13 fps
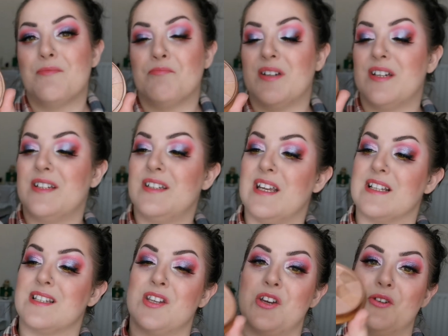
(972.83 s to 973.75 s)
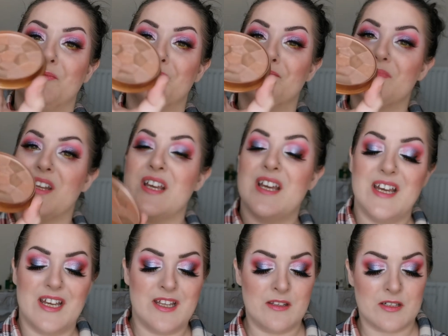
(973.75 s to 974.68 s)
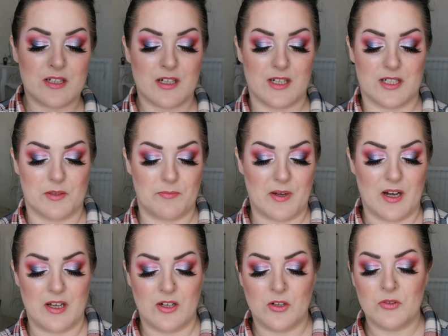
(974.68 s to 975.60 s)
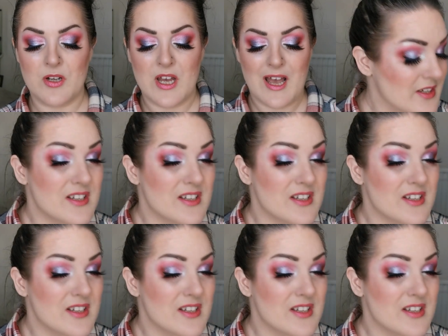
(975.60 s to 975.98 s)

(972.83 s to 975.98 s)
But yes, so in the declutter pile,